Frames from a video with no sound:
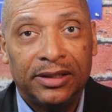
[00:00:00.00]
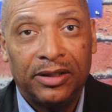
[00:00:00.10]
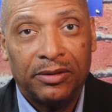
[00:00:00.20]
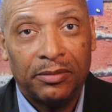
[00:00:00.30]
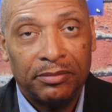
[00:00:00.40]

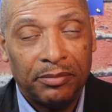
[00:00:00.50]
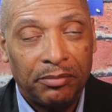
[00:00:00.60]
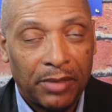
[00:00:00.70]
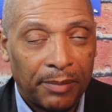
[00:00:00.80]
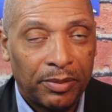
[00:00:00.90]
you know,
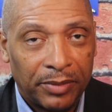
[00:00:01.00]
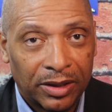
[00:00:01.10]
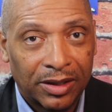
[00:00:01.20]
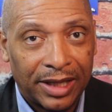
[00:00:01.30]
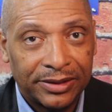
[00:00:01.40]
upper
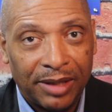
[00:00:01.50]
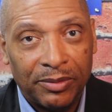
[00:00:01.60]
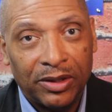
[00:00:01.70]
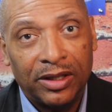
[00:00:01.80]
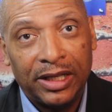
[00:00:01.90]
middle class
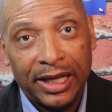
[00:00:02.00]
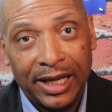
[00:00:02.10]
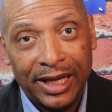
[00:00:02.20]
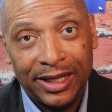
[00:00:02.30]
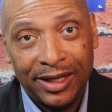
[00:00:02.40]
neighborhood
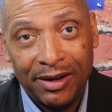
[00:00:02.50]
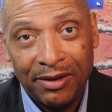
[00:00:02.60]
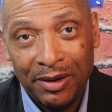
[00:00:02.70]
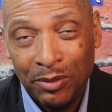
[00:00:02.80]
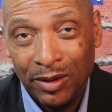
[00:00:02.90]
in an
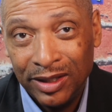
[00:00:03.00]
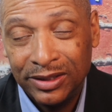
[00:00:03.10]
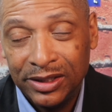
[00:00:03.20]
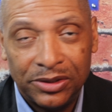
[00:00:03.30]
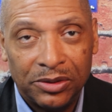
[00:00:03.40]
area where
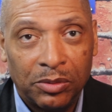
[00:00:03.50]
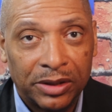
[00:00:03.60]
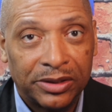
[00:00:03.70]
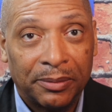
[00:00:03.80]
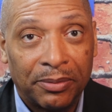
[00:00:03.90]
this issue
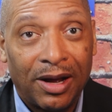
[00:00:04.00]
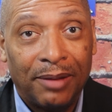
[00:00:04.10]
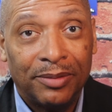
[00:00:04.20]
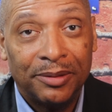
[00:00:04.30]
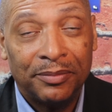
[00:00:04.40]
wasn't a
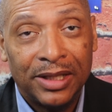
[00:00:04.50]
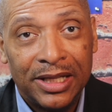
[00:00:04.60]
problem.